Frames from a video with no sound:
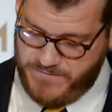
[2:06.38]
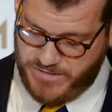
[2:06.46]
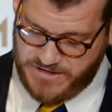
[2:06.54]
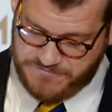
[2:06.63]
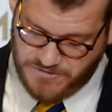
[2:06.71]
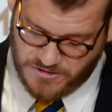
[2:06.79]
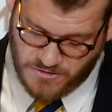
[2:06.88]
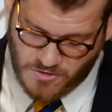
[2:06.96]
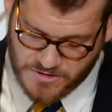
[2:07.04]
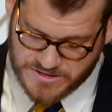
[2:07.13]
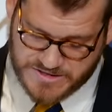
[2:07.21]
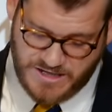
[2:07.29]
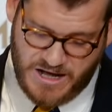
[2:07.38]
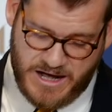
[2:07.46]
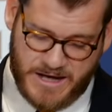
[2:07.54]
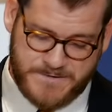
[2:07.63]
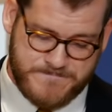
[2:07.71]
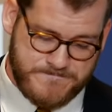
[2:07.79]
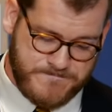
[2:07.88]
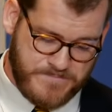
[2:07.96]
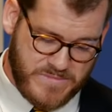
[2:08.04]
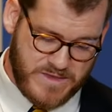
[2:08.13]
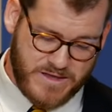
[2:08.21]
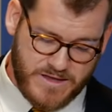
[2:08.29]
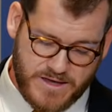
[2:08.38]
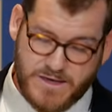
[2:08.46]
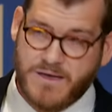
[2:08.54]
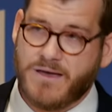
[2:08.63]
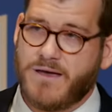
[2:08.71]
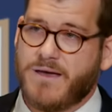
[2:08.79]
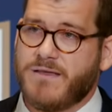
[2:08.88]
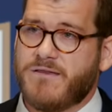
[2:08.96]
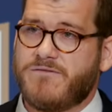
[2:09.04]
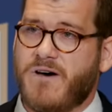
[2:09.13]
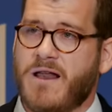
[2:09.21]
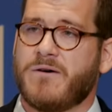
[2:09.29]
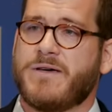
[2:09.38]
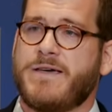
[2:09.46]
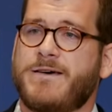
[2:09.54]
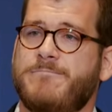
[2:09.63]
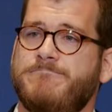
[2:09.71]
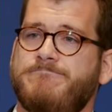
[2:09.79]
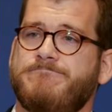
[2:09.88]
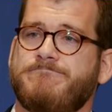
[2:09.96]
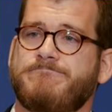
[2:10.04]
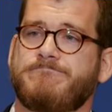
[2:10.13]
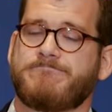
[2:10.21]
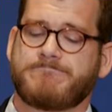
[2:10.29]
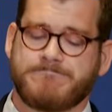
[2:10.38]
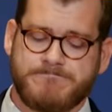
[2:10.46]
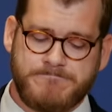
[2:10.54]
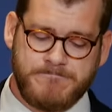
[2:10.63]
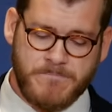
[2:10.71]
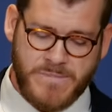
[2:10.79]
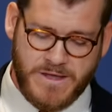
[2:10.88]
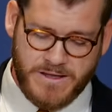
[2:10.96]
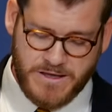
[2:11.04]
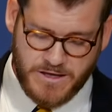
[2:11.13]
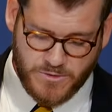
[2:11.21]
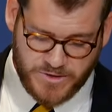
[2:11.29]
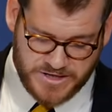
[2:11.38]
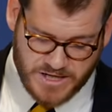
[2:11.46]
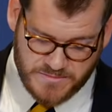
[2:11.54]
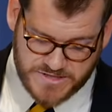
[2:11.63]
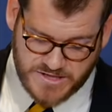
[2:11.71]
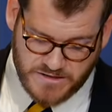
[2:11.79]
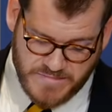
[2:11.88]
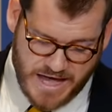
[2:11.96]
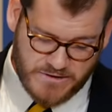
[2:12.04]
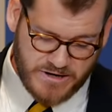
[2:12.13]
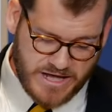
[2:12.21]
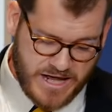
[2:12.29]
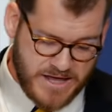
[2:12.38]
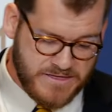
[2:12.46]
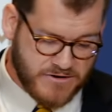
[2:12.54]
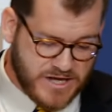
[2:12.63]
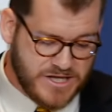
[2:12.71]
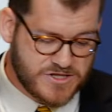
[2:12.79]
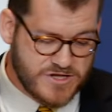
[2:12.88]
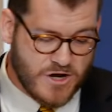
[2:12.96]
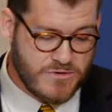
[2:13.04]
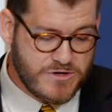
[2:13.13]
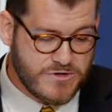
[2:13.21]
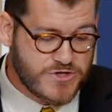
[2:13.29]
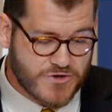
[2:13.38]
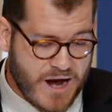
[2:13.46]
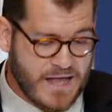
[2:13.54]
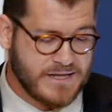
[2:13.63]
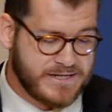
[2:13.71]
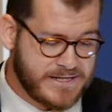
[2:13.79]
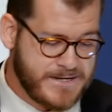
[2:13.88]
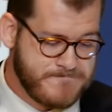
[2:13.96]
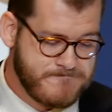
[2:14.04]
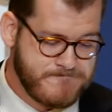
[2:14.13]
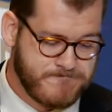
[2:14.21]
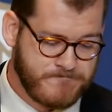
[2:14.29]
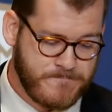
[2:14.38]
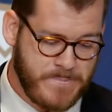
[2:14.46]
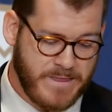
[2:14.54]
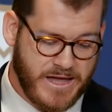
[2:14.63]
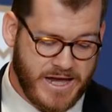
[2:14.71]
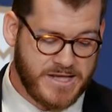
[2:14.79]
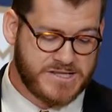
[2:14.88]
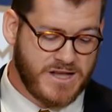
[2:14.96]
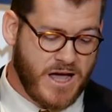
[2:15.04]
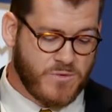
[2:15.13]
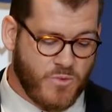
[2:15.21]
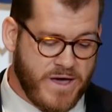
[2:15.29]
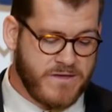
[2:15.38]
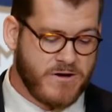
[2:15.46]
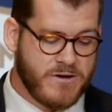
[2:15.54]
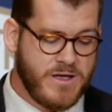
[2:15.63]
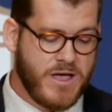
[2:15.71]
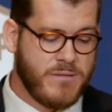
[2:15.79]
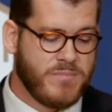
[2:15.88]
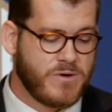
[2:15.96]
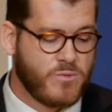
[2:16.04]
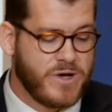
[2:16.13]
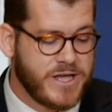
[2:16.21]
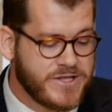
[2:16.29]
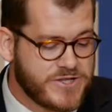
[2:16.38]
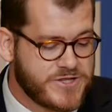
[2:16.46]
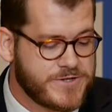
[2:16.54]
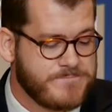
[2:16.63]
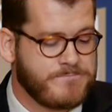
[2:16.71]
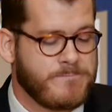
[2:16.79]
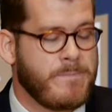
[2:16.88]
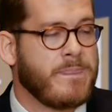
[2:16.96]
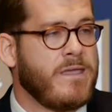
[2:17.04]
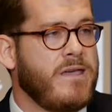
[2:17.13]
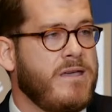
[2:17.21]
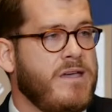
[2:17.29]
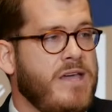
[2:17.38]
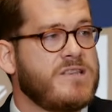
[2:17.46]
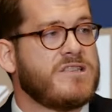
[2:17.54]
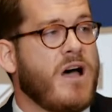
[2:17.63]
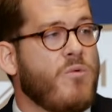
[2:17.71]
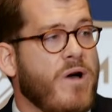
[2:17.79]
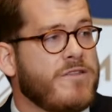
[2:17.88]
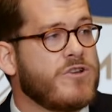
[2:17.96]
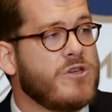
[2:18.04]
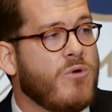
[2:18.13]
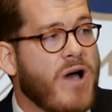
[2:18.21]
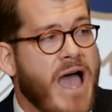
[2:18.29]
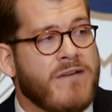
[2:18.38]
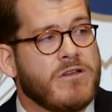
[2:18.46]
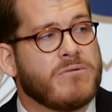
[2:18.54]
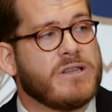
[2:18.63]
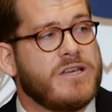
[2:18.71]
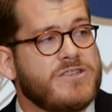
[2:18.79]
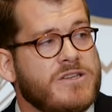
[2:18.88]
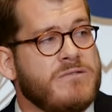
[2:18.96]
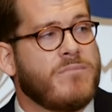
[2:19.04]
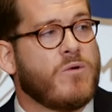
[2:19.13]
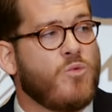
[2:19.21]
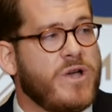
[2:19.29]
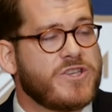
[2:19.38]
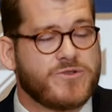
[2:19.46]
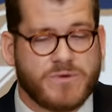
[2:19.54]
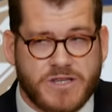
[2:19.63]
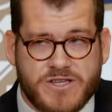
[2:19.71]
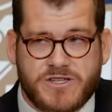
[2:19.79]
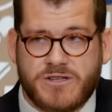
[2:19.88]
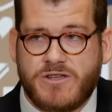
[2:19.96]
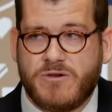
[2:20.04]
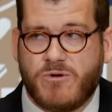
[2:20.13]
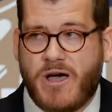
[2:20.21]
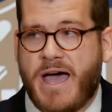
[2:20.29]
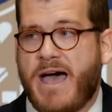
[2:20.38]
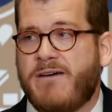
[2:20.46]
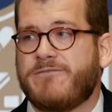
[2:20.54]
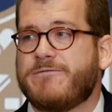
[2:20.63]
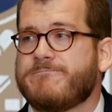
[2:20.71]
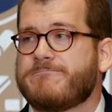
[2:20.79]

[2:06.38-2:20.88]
But if the Lord is God, then follow him. When it comes to the matter at hand, there is no neutrality. It is not whether, but which. It is not whether you will have a religion, but which religion you will have.